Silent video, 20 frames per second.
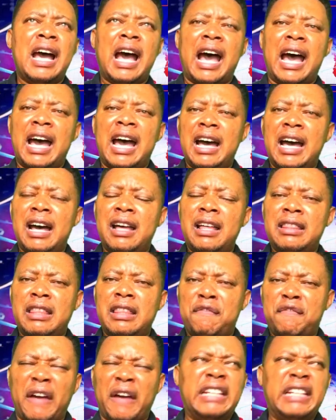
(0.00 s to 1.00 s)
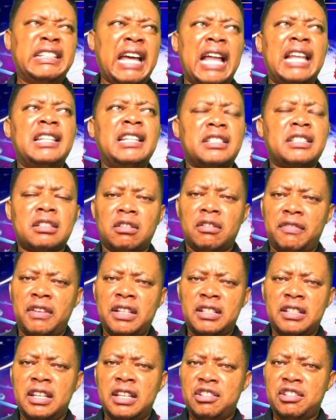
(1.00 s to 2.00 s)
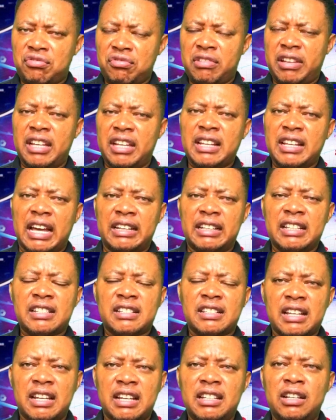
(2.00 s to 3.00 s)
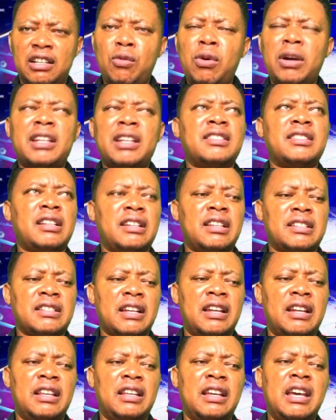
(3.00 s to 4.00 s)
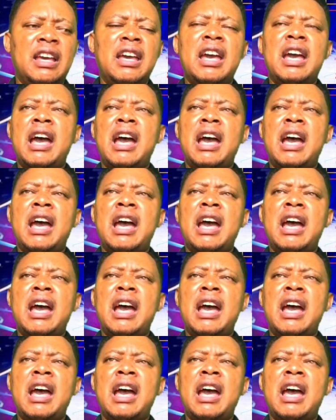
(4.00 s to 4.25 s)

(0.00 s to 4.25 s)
the finality of it is to get understanding. What is understanding?